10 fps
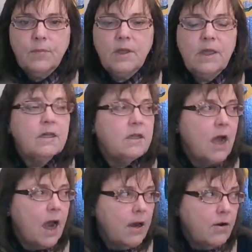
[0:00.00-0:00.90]
The
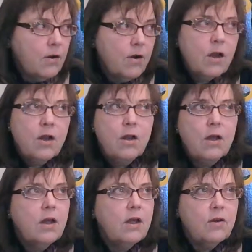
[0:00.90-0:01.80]
entire
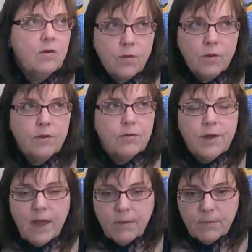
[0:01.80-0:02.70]
northern
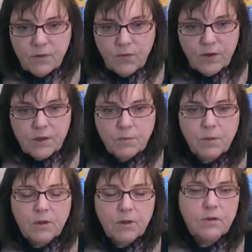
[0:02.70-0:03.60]
hemisphere is
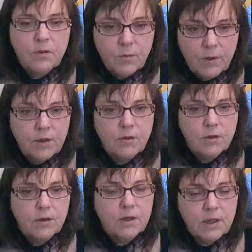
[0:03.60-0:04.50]
polluted with
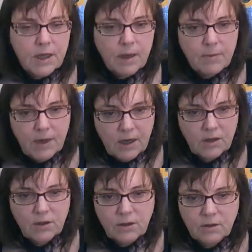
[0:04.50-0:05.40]
nuclear
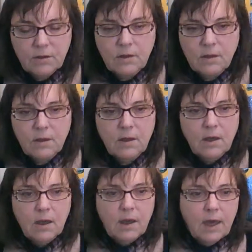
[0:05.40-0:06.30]
contamination.
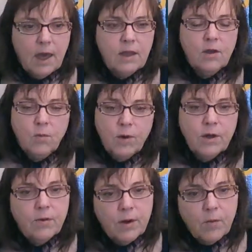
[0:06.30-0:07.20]
And they're
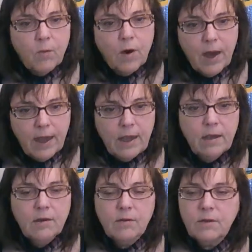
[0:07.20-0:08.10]
wondering why
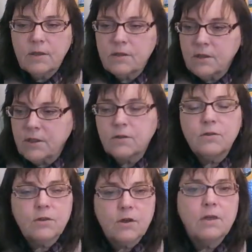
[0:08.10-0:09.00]
the
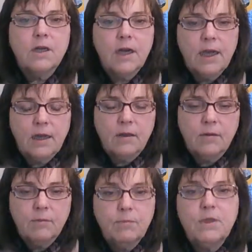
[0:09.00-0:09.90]
seals are dying.
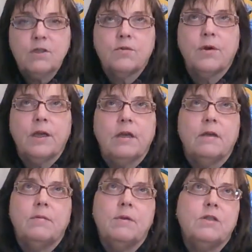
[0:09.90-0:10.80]
Mystery,
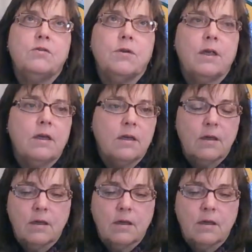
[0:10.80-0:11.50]
mystery.